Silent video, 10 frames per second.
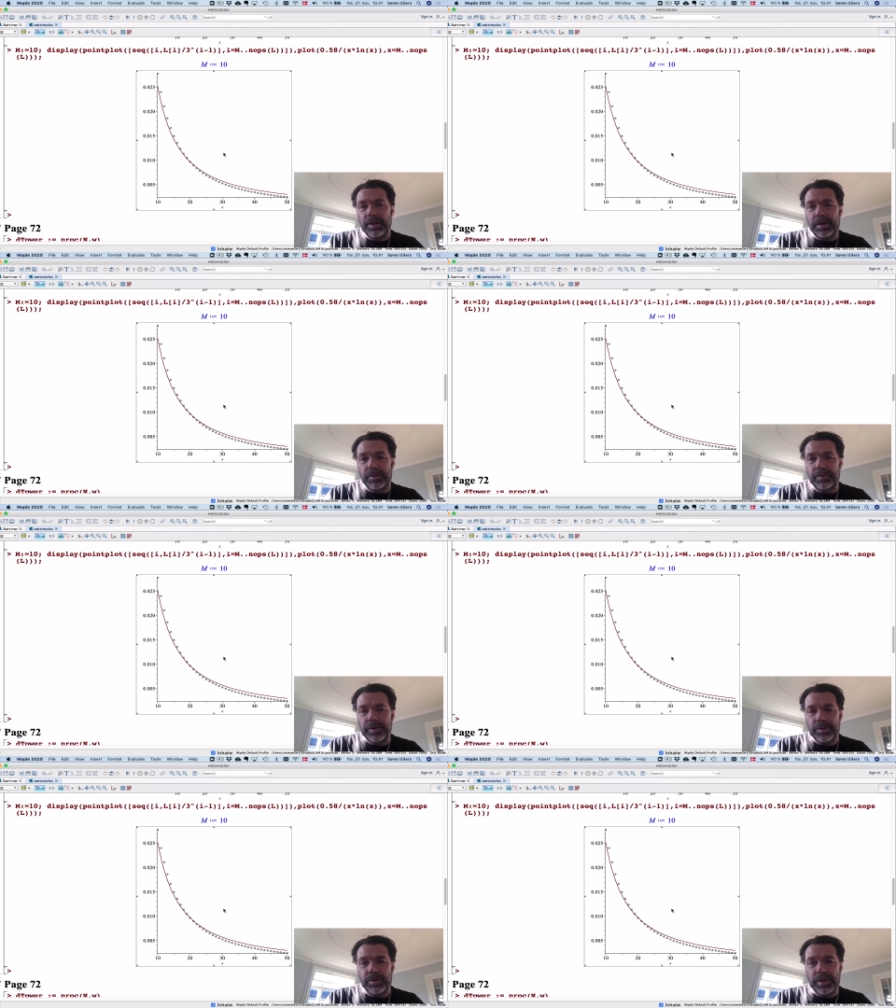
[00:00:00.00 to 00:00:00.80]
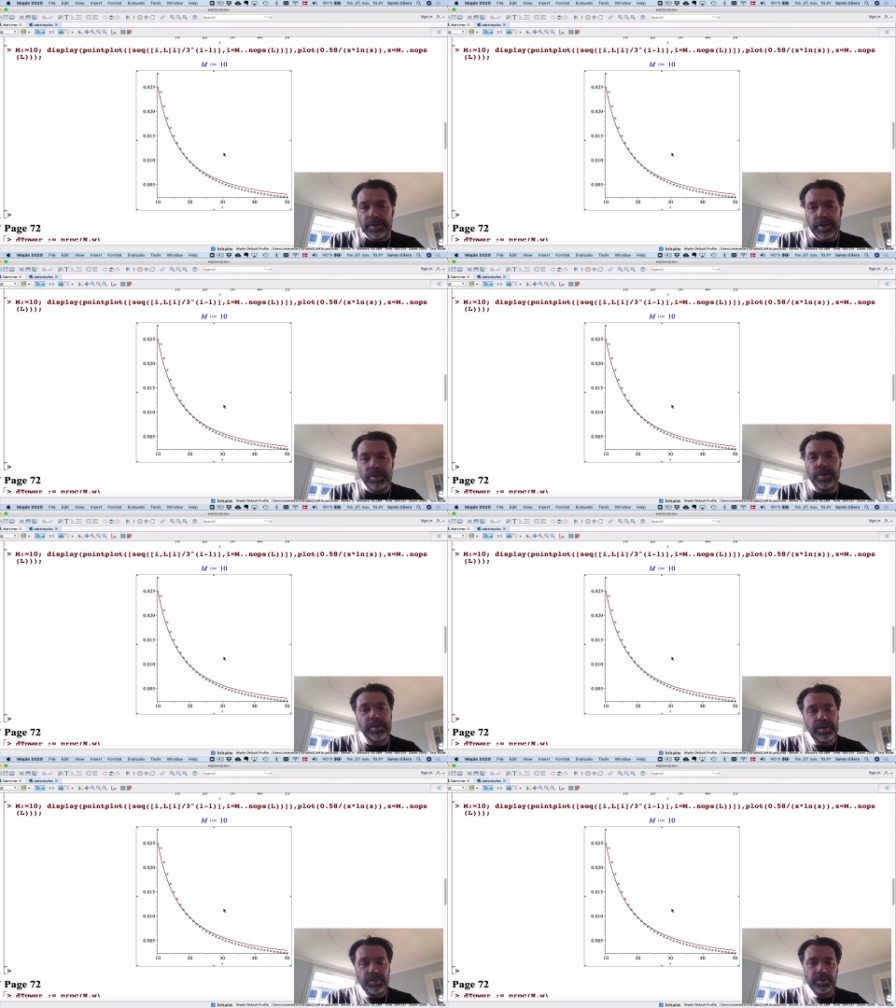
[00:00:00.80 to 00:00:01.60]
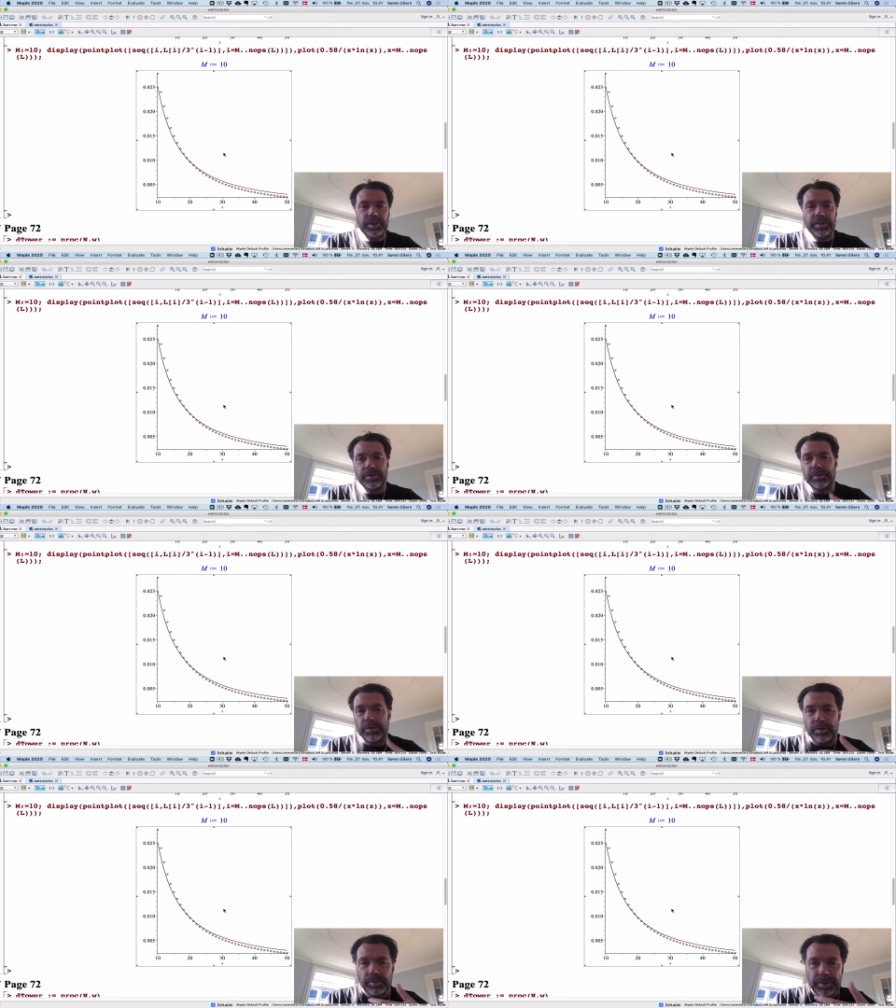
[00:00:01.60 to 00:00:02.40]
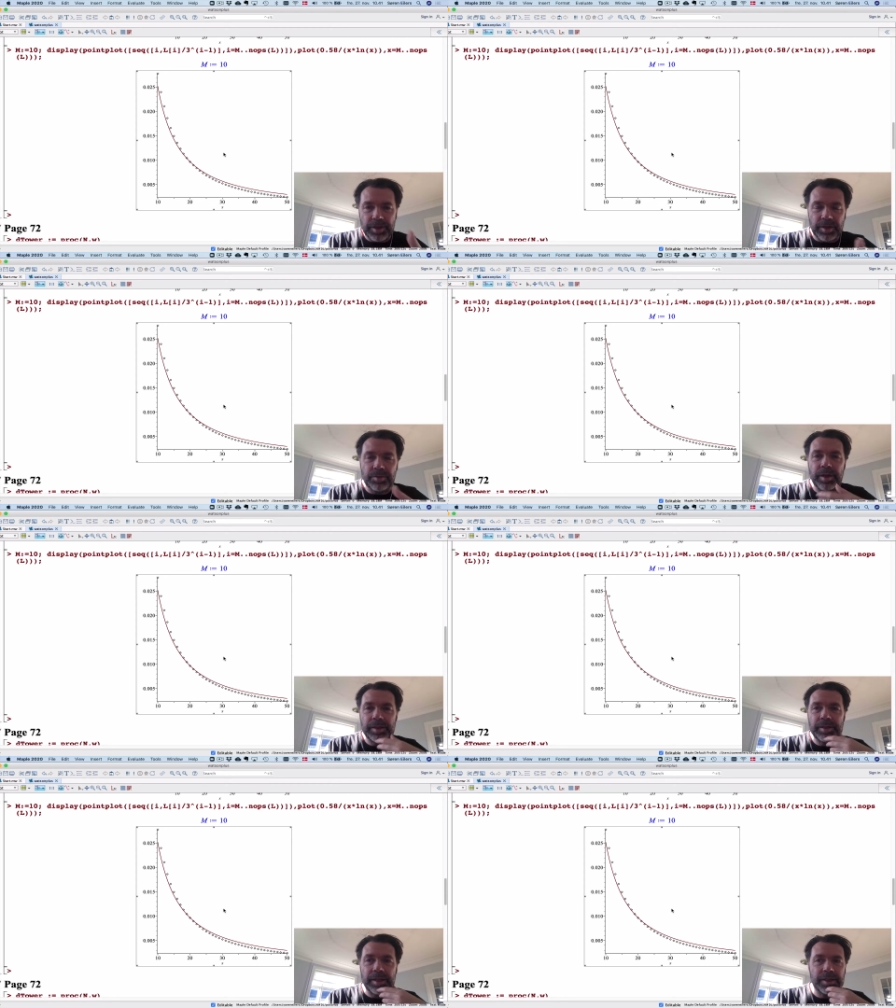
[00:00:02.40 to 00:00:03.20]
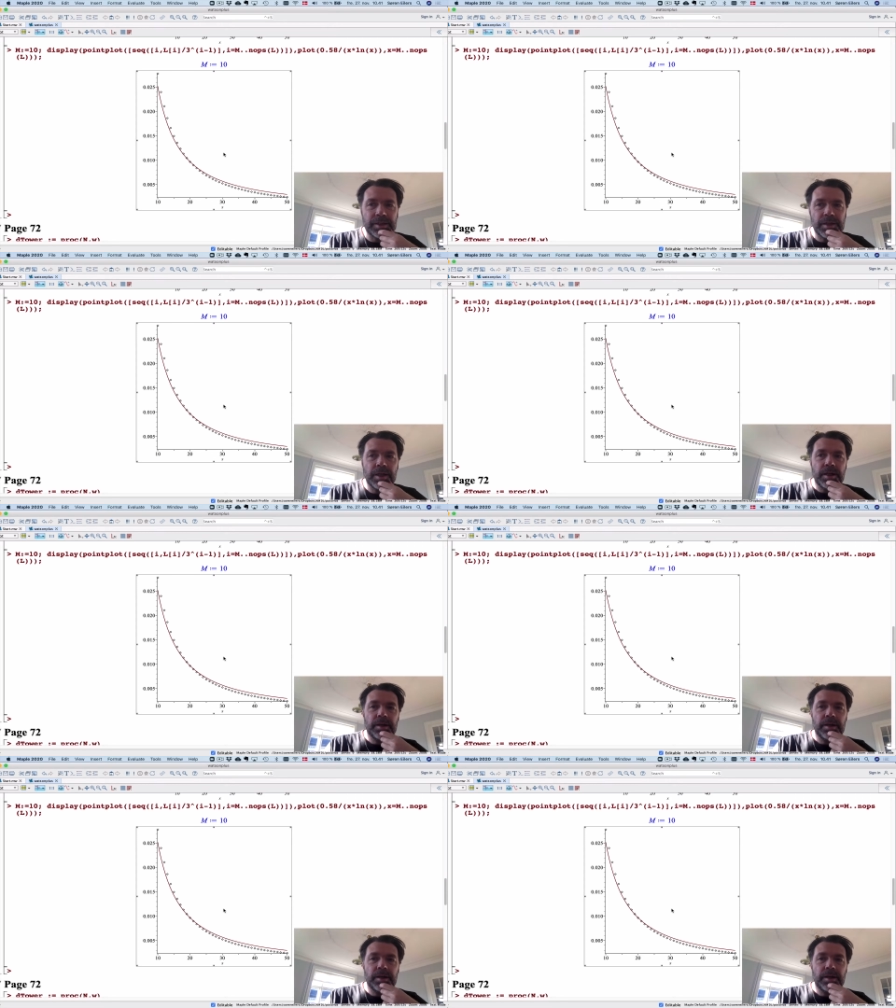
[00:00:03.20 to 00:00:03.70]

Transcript: of visualization is that we, you know, we generate data,